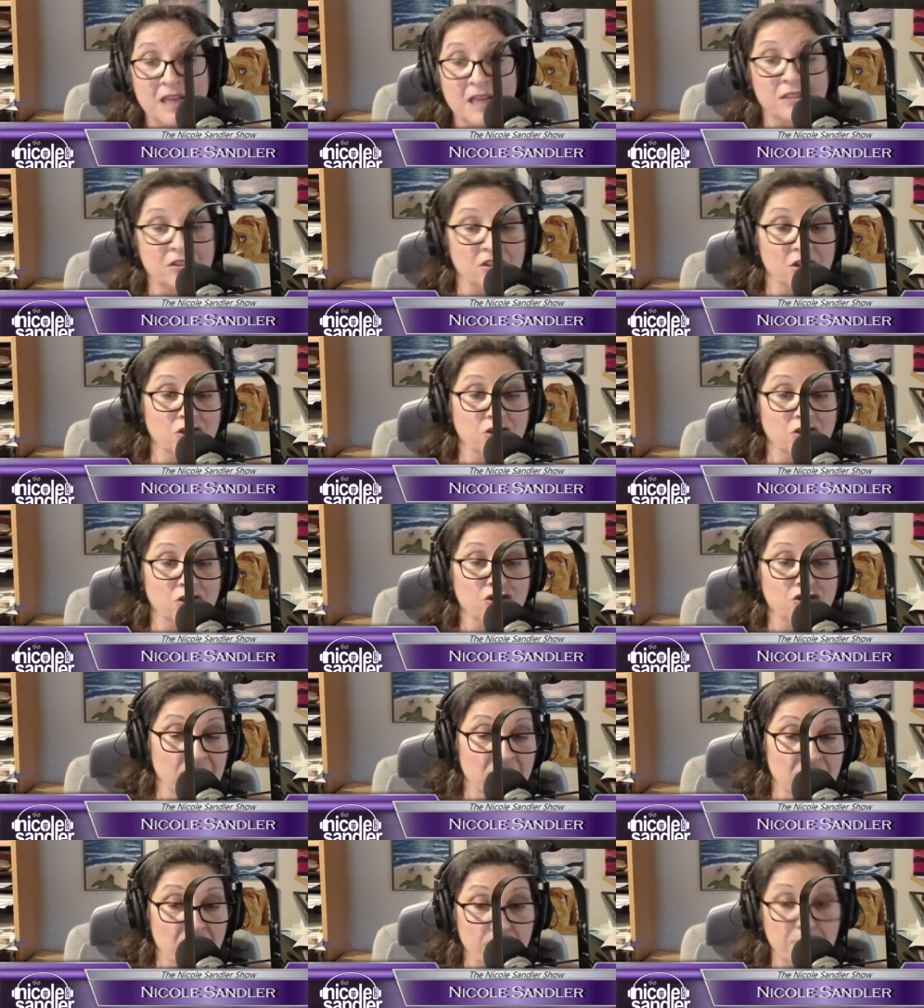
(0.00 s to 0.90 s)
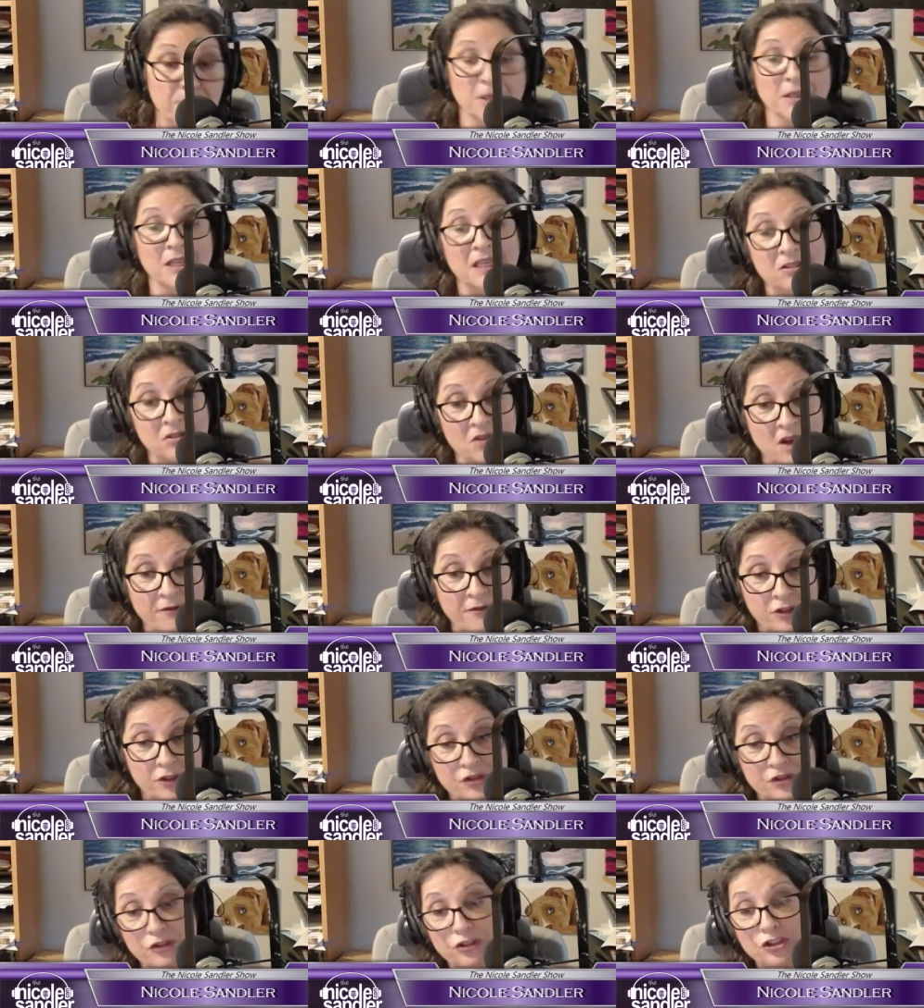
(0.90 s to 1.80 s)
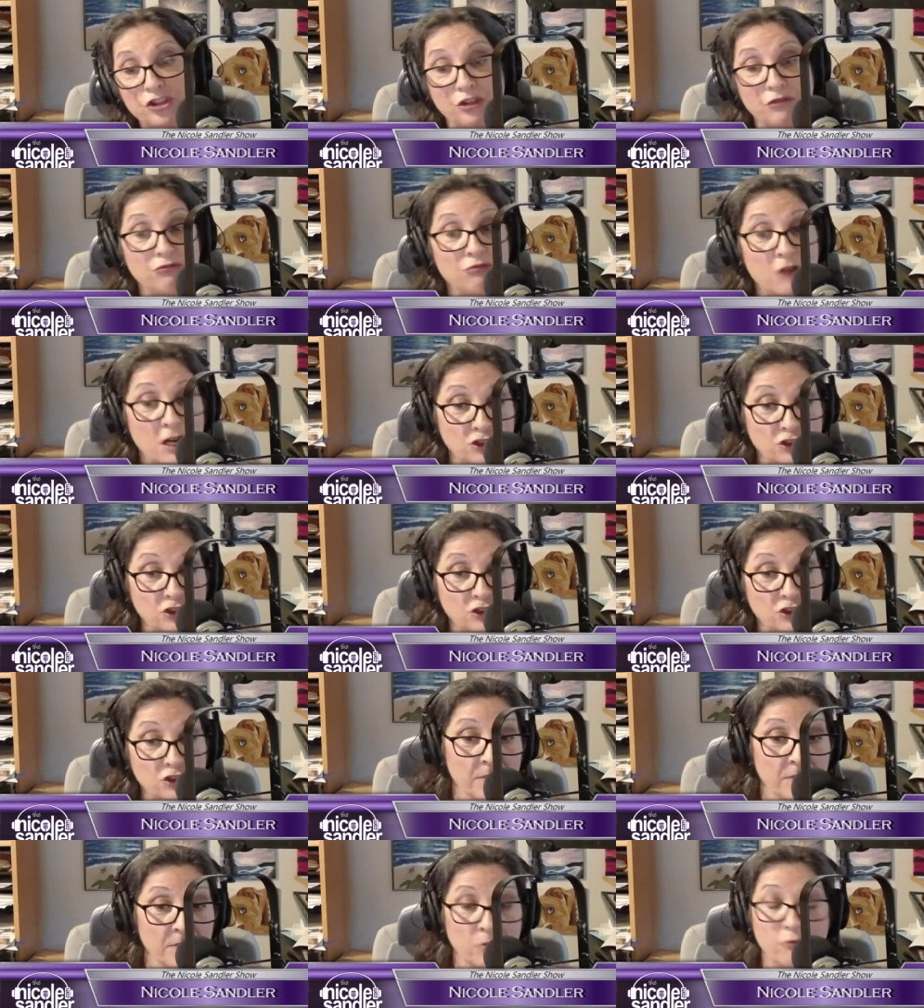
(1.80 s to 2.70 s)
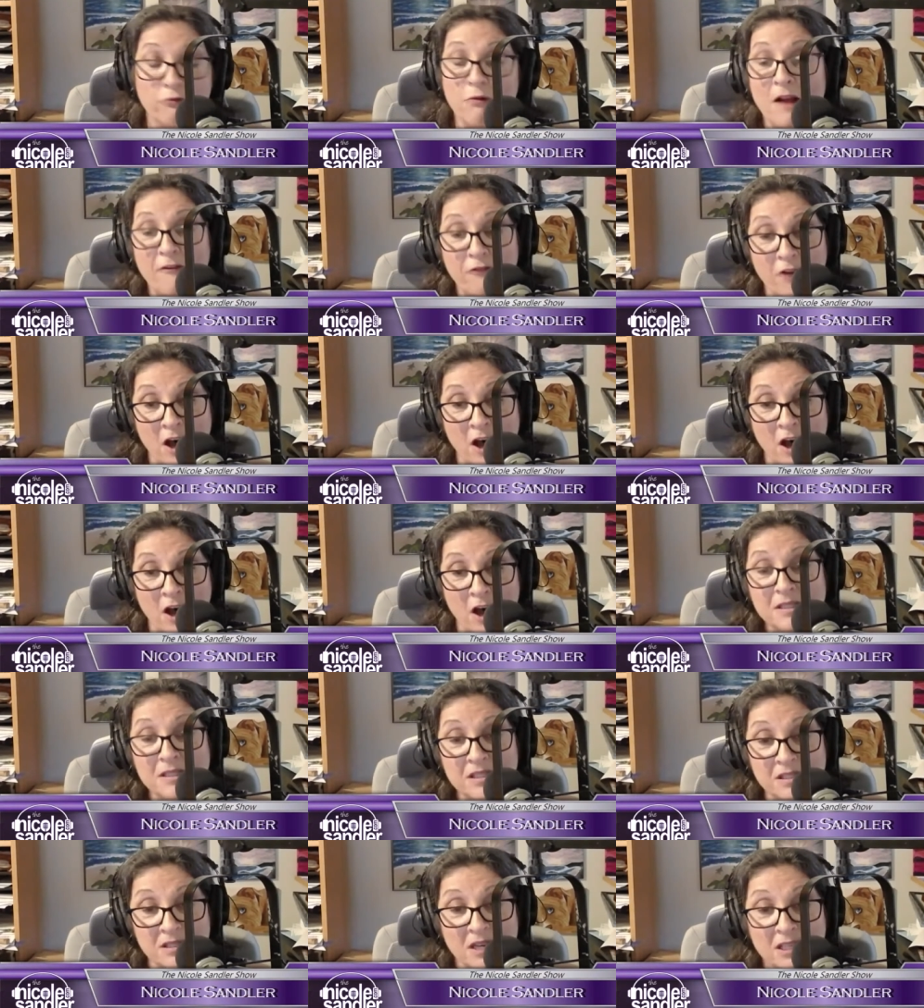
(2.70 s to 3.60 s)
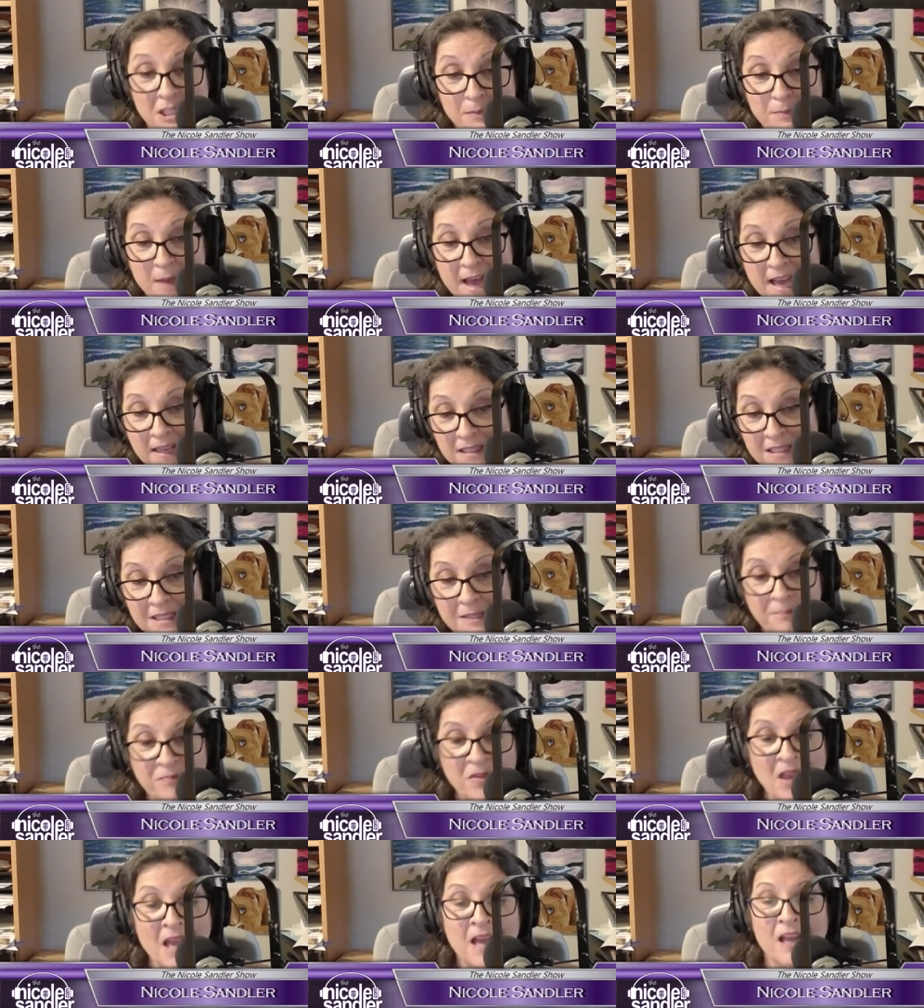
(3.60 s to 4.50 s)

suggested that police officers should rush up, rough up suspects,